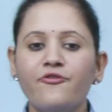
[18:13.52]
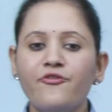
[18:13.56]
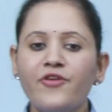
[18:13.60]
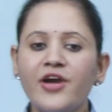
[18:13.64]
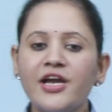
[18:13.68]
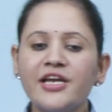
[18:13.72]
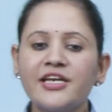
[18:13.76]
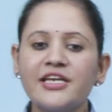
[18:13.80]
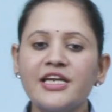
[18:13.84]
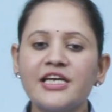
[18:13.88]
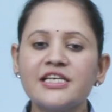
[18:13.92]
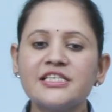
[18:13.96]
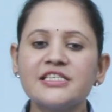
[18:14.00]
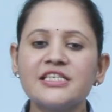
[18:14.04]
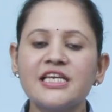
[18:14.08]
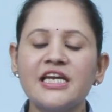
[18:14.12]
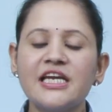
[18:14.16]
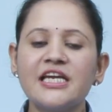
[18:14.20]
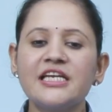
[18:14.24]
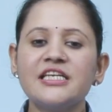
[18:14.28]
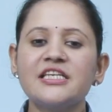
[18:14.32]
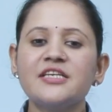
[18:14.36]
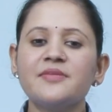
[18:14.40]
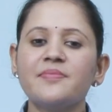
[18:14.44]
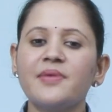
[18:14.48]
Factorize
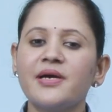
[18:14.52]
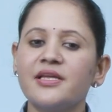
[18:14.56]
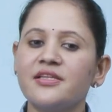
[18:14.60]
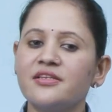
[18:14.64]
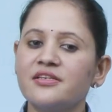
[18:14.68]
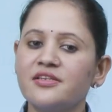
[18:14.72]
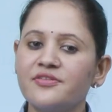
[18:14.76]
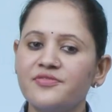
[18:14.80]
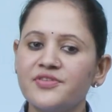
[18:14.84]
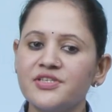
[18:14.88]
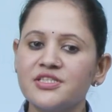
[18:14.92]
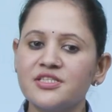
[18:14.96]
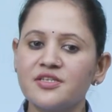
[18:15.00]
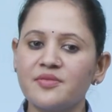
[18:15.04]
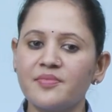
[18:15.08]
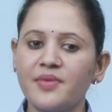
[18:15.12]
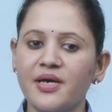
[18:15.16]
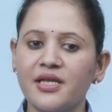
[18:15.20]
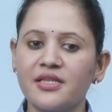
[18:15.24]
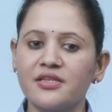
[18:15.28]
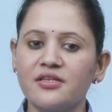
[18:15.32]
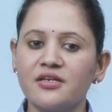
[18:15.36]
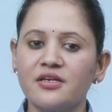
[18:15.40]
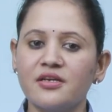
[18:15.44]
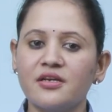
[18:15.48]
80 by the division
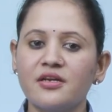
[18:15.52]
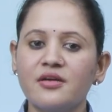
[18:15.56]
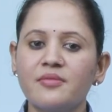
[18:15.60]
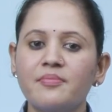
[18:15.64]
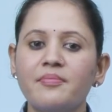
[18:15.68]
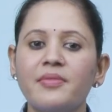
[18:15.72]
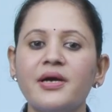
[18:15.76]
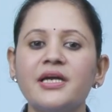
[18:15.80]
method.